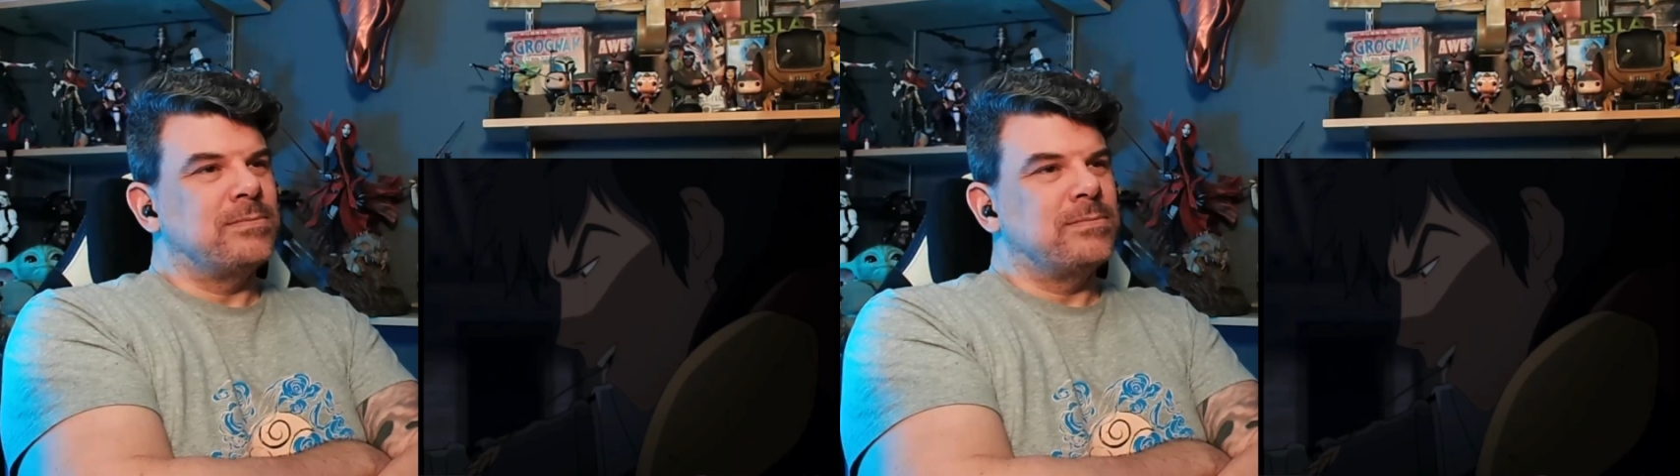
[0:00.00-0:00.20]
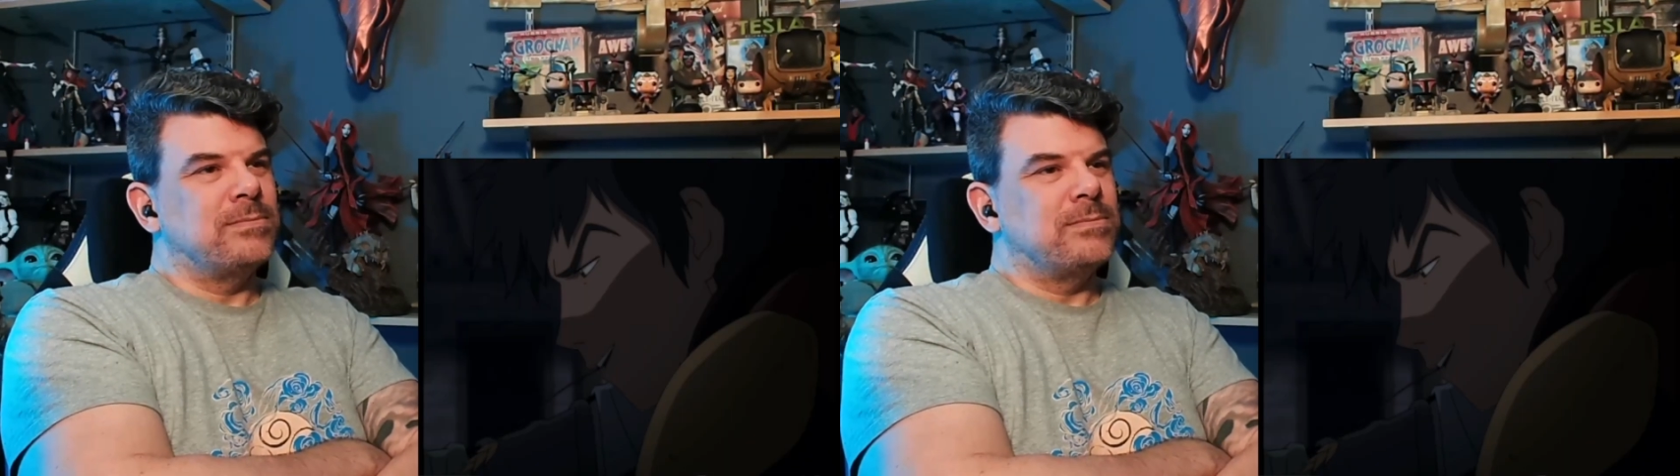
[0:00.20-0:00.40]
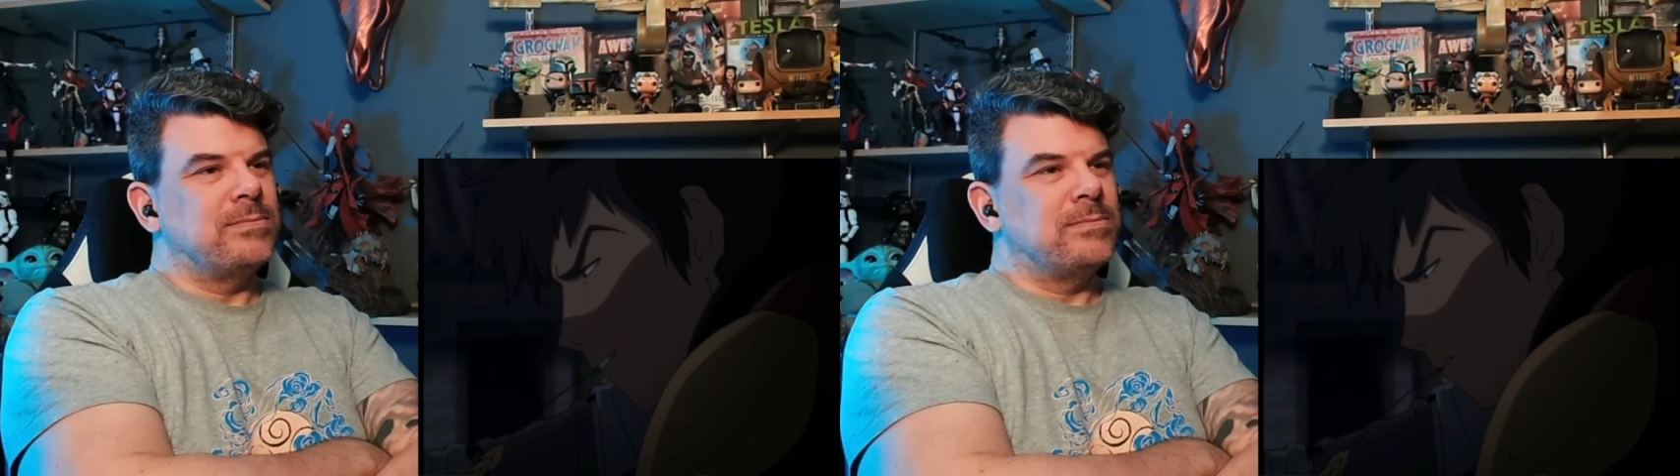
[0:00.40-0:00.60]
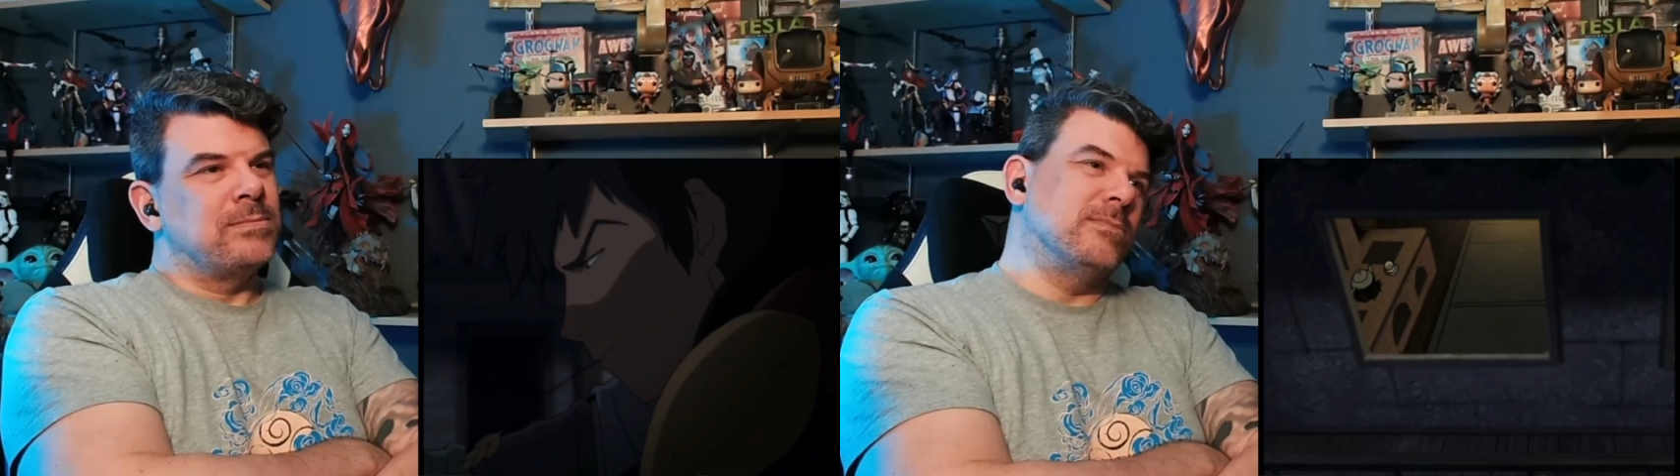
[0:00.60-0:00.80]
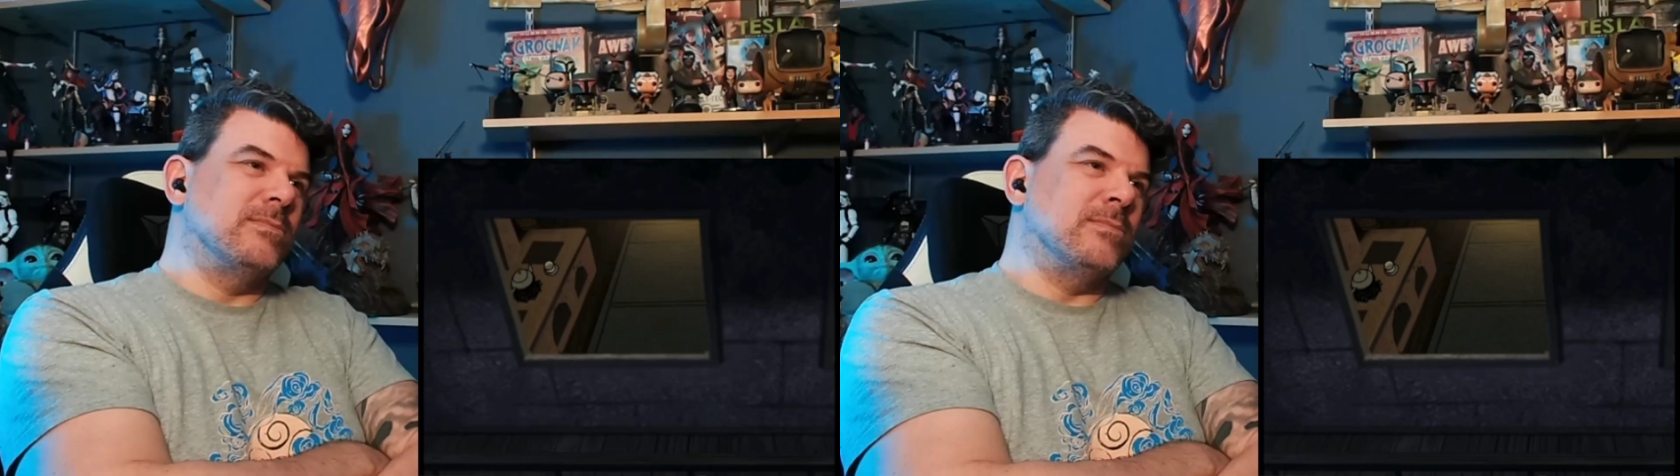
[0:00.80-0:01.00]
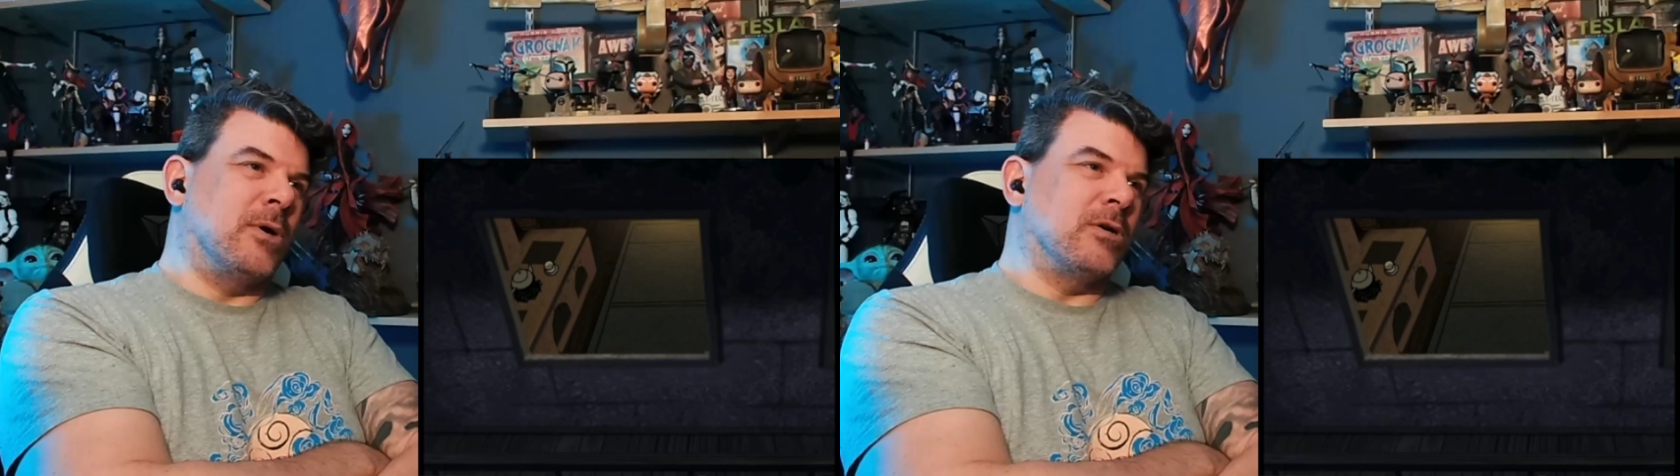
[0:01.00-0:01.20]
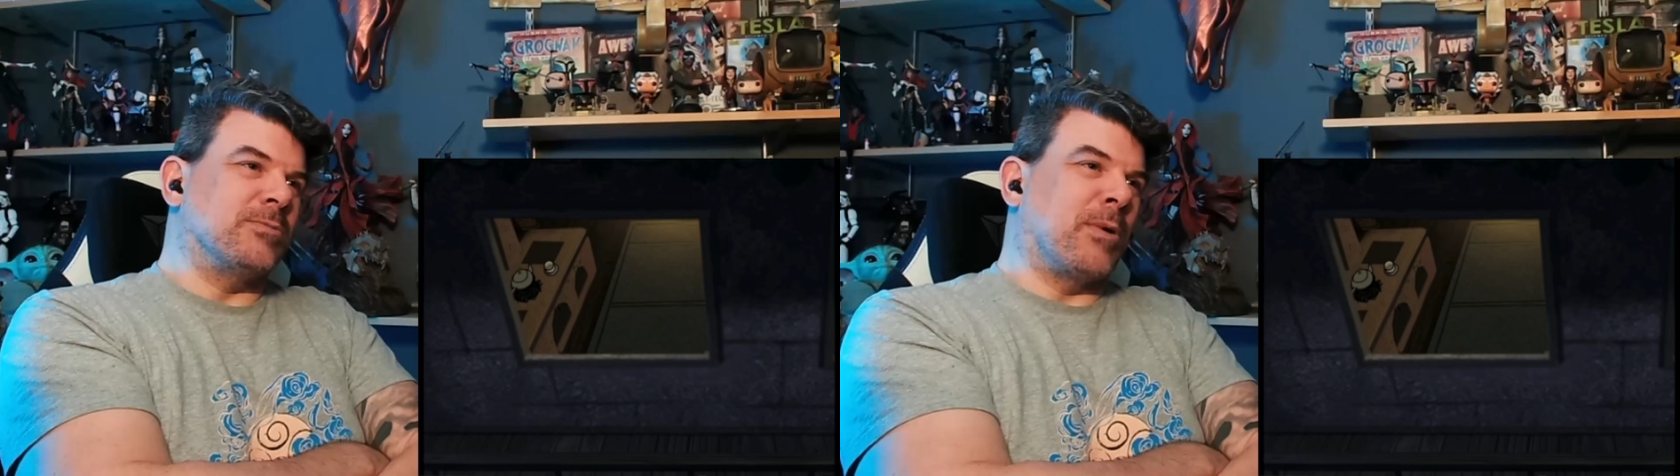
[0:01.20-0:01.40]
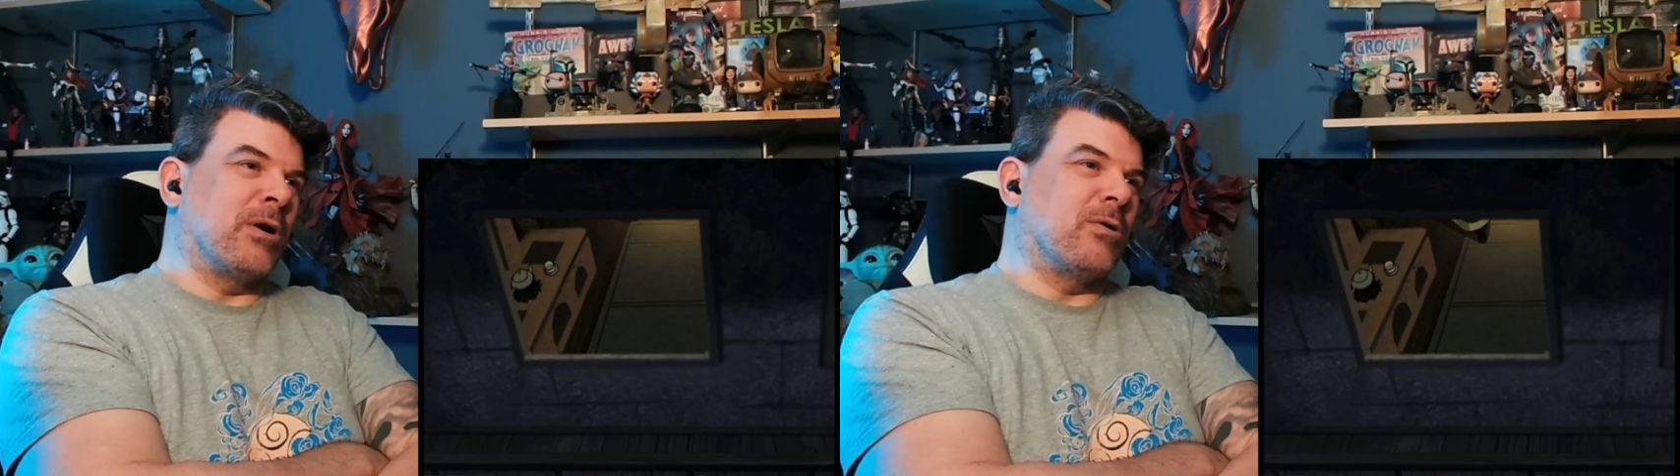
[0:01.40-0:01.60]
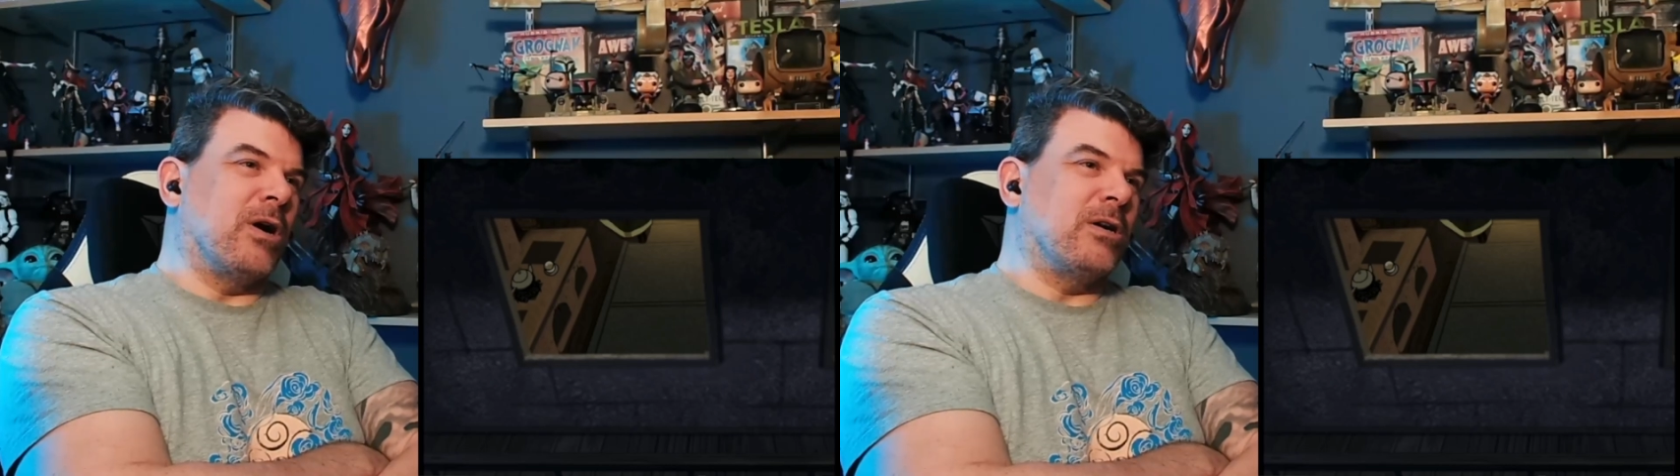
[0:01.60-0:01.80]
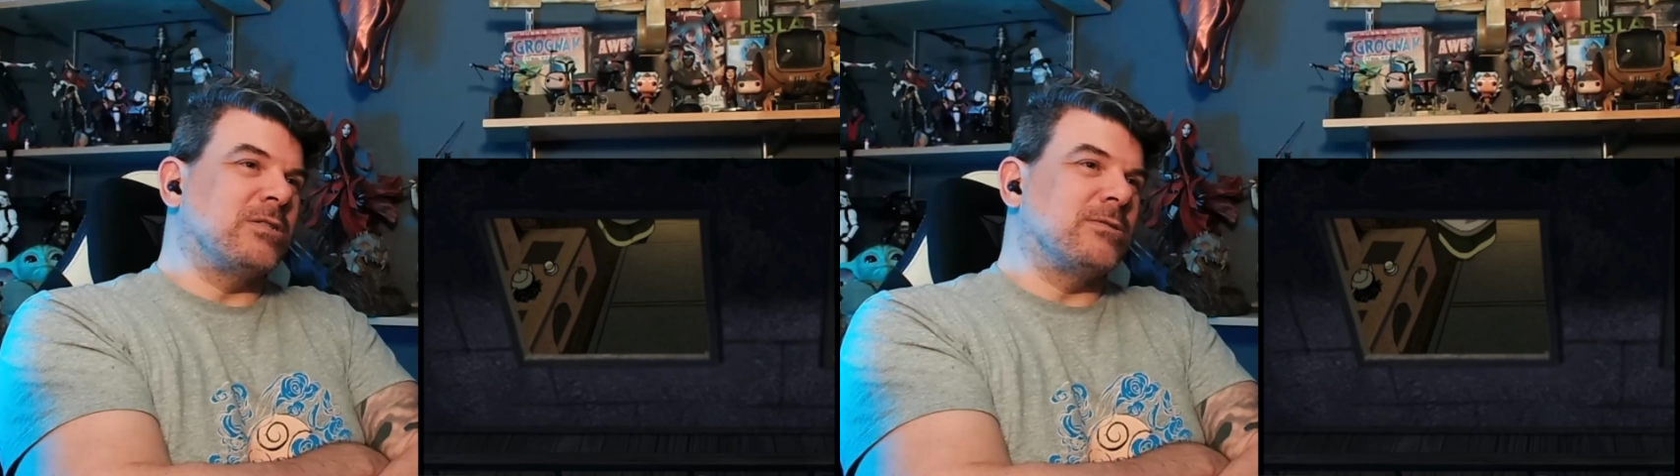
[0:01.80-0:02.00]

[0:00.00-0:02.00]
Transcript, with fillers: man. More spark rocks.